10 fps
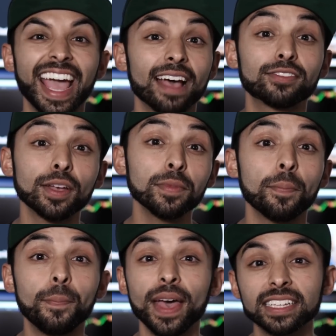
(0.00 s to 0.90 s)
have some of the
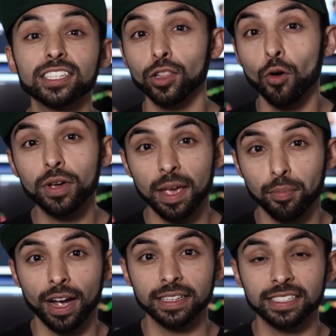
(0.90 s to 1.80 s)
best locate
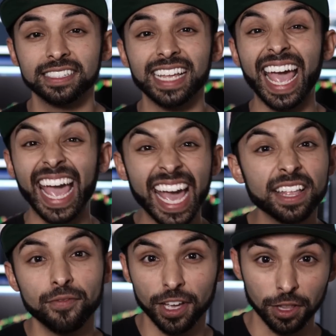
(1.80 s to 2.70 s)
prices
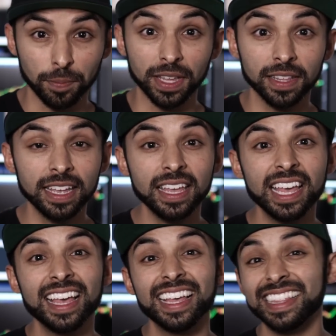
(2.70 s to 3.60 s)
and availability.
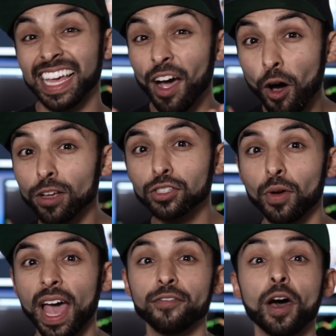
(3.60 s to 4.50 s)
They also have